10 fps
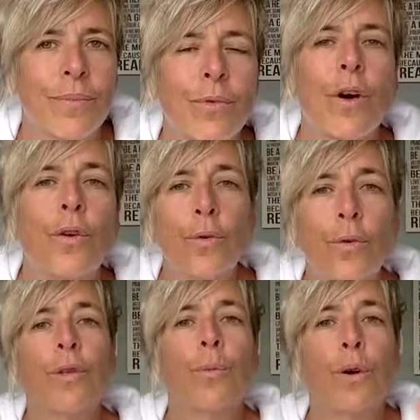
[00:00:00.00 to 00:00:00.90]
Those
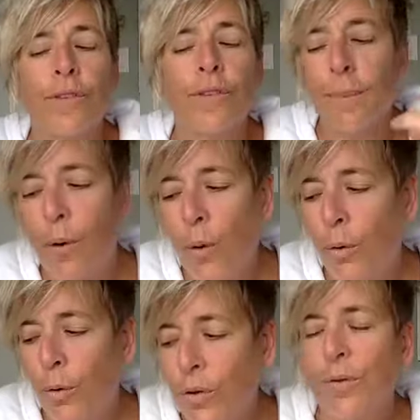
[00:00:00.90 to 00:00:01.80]
were the words I
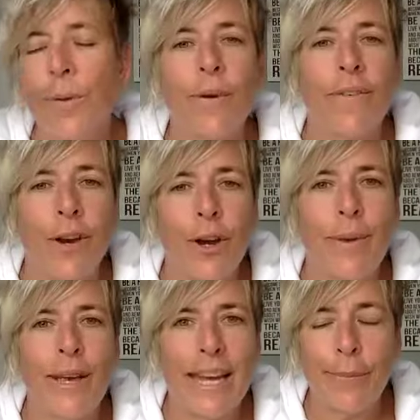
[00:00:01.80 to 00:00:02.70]
pulled from the very
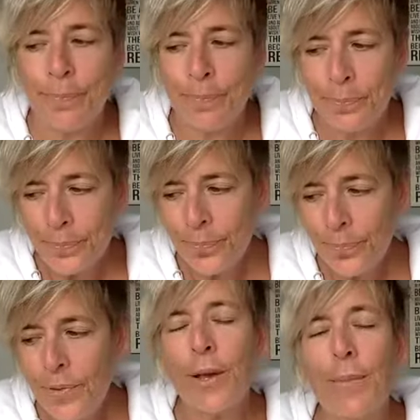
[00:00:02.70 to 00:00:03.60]
beginning,
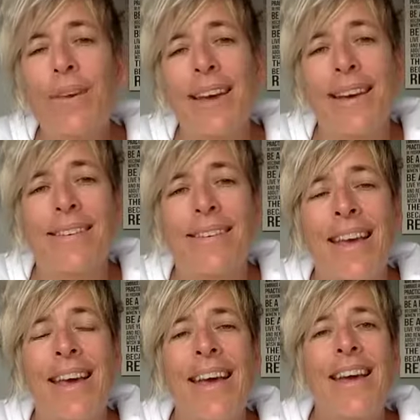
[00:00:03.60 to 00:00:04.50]
because
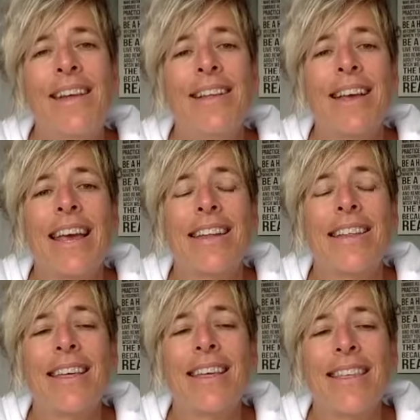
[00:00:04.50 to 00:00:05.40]

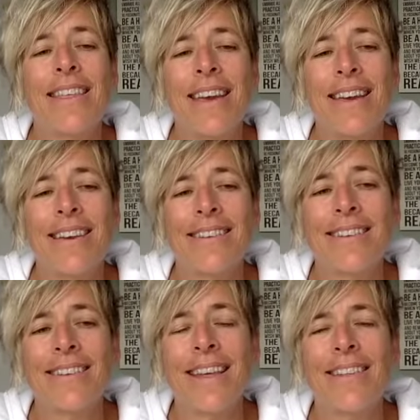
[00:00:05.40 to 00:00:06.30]
the thing
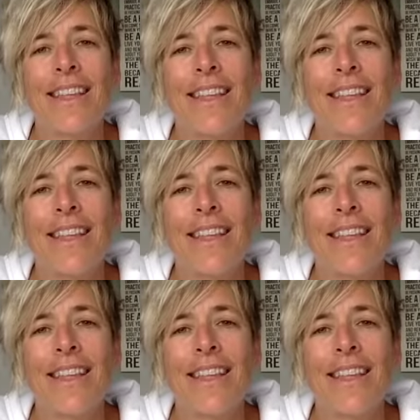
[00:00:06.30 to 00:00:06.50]
is that the